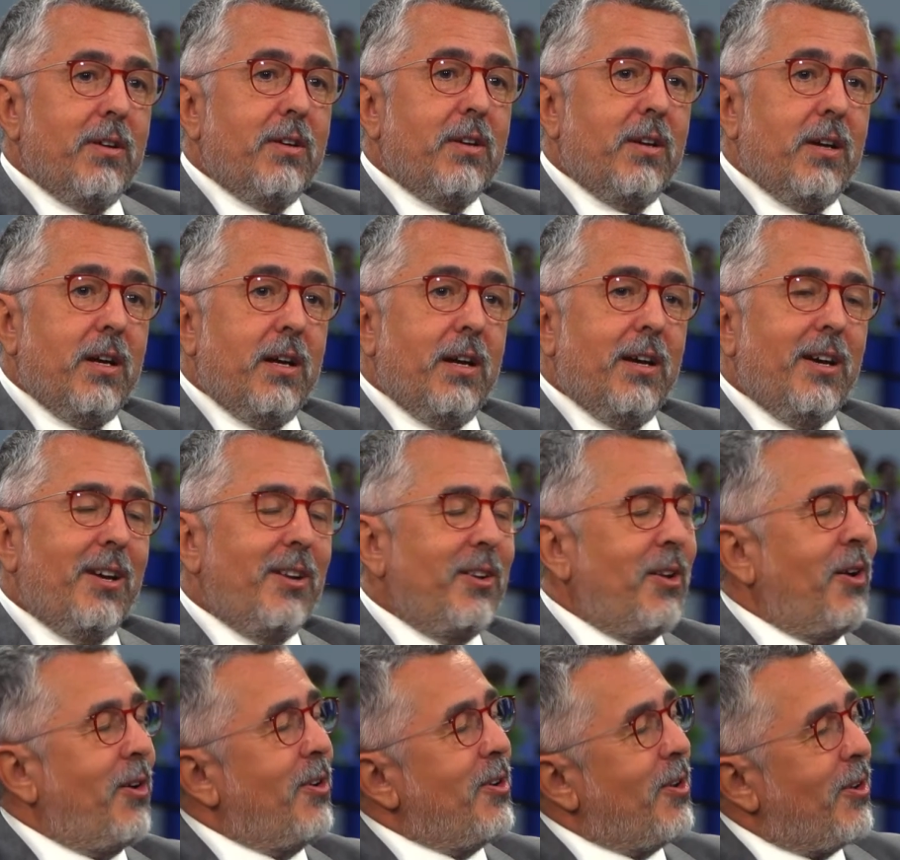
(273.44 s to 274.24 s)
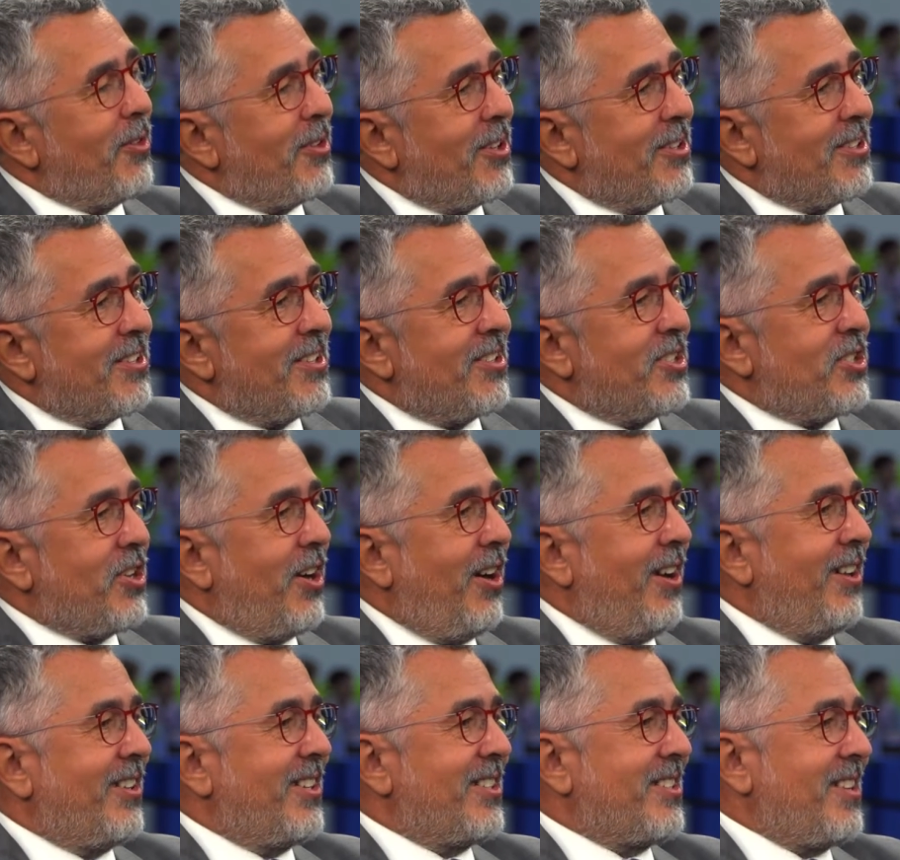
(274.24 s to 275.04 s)
Yeah, not as a
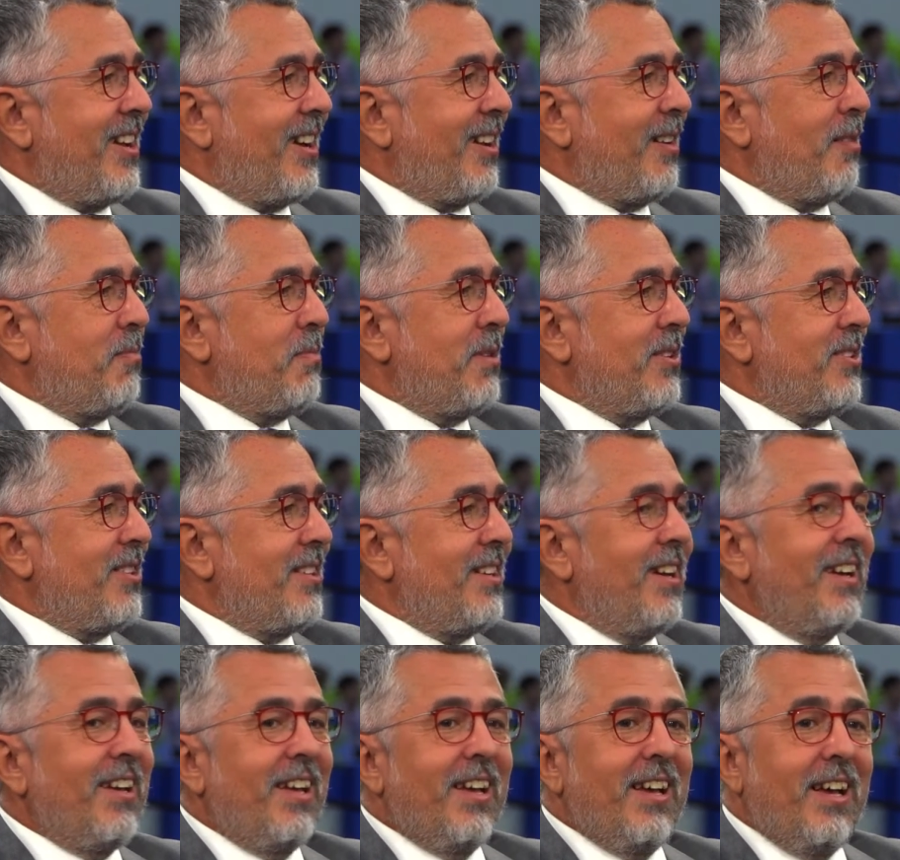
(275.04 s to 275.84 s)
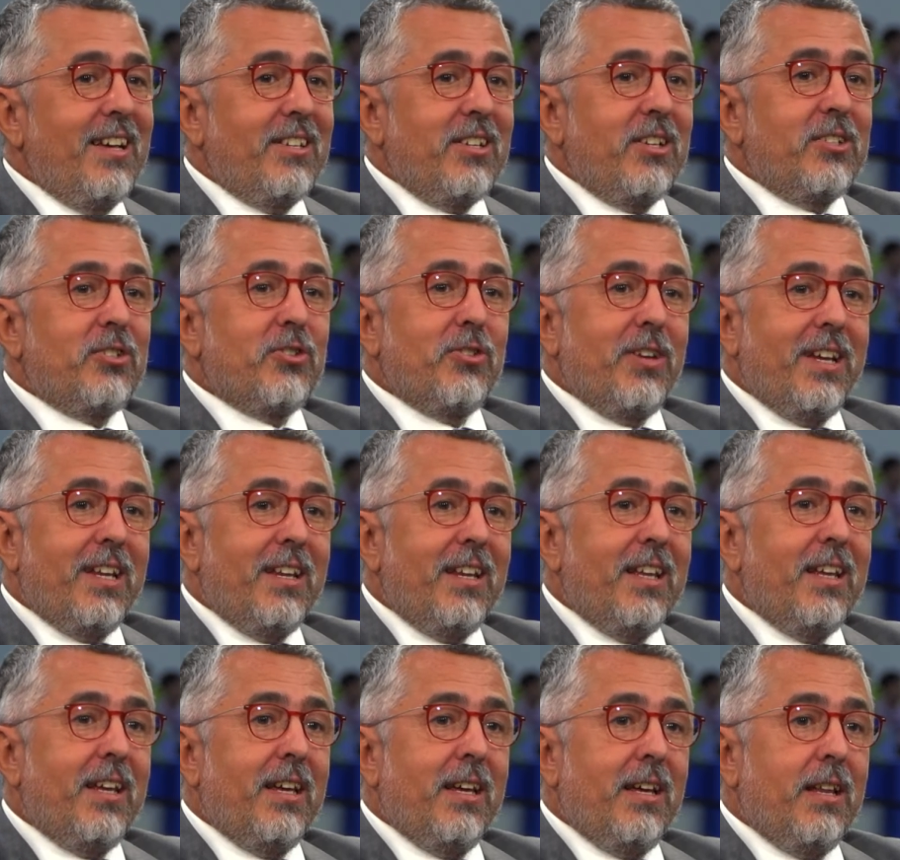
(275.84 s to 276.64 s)
child exactly, but as a
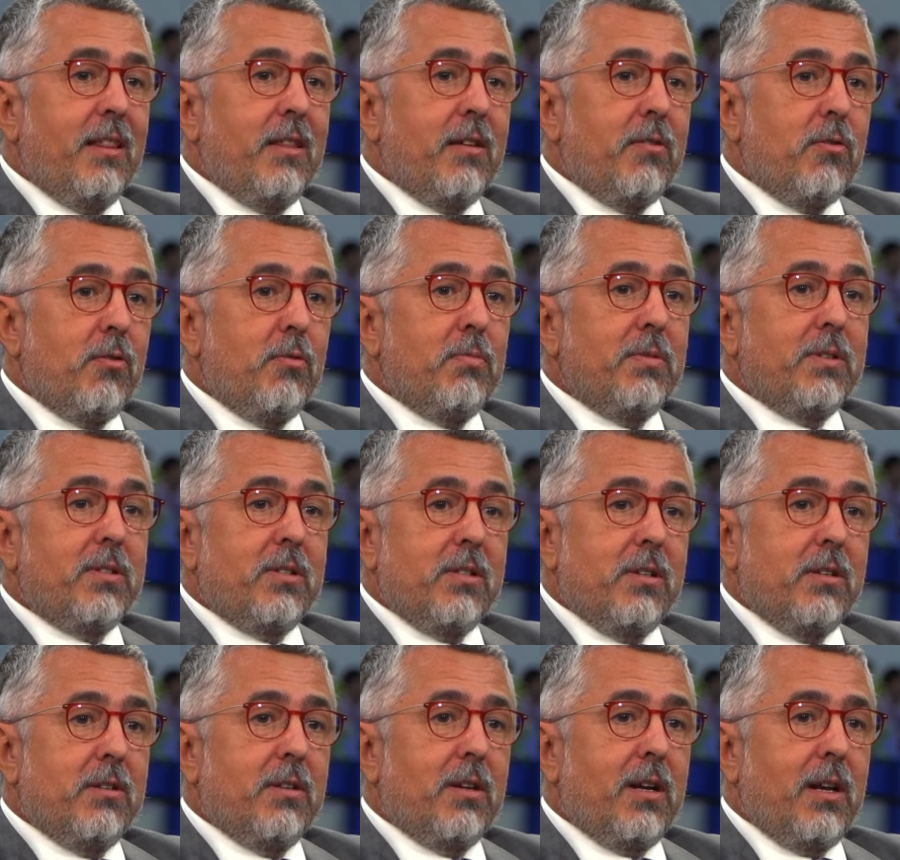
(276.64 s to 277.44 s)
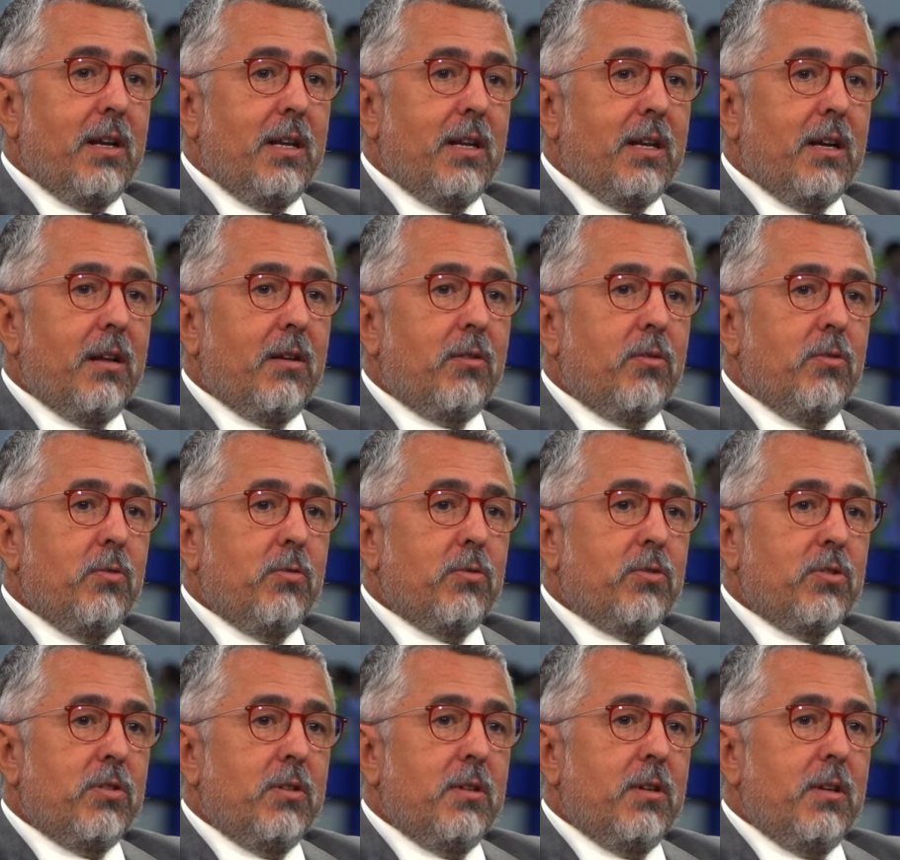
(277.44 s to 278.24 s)
trainee in the Robert Turner clinical
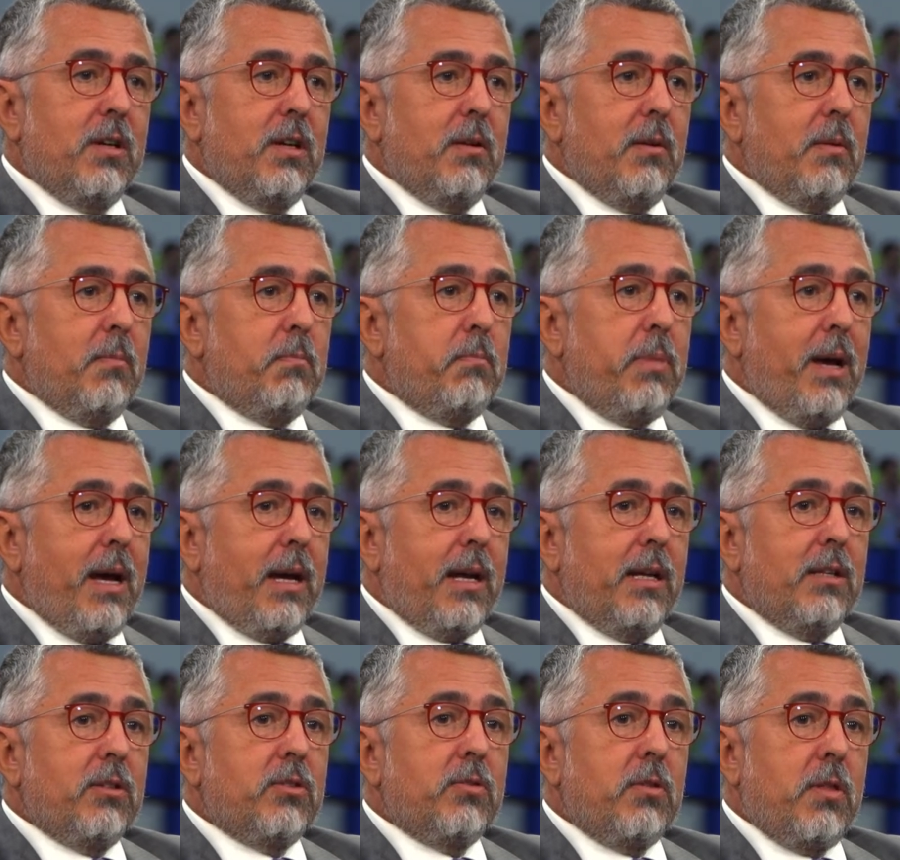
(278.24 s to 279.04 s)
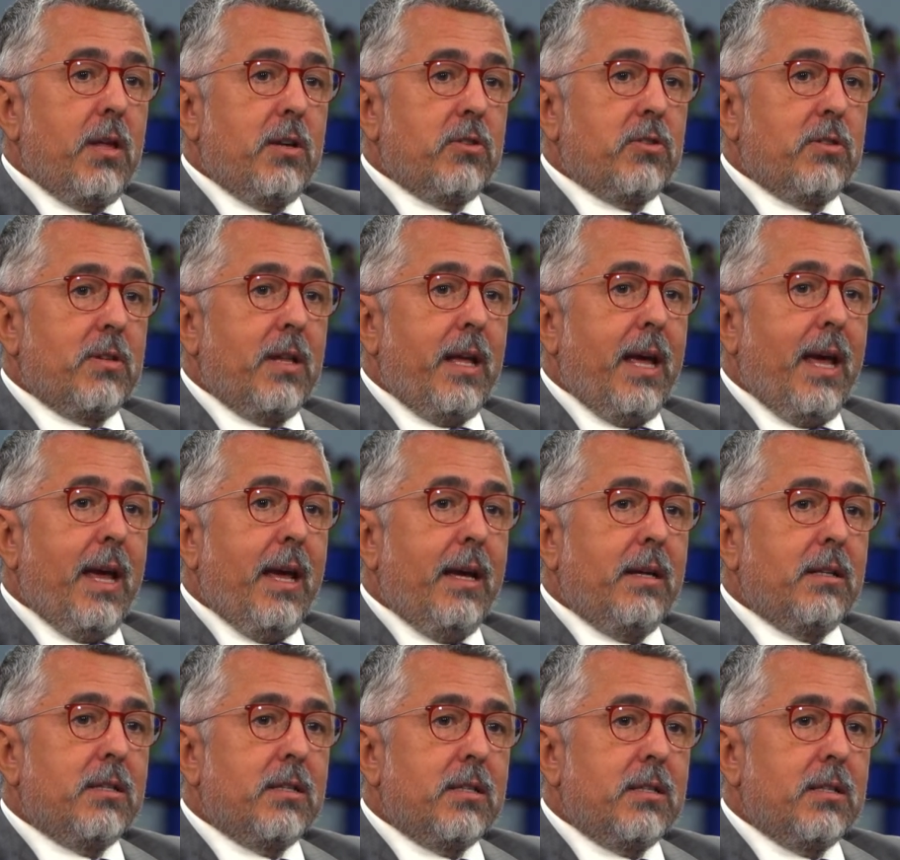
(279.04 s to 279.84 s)
course back in
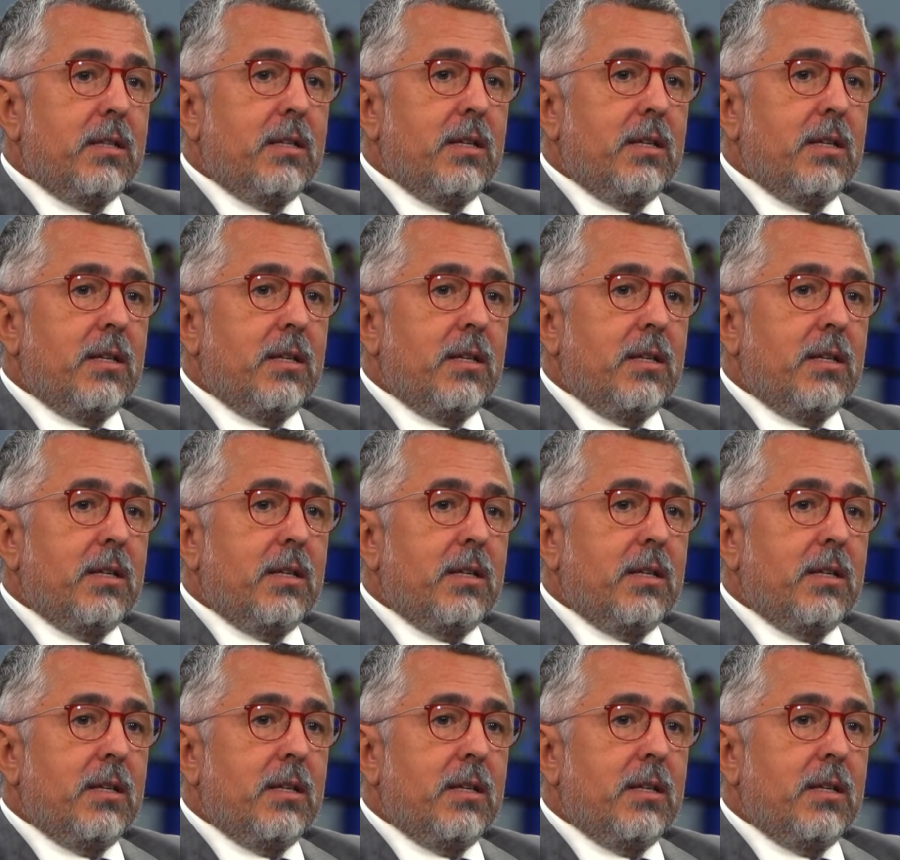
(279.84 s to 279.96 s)
2008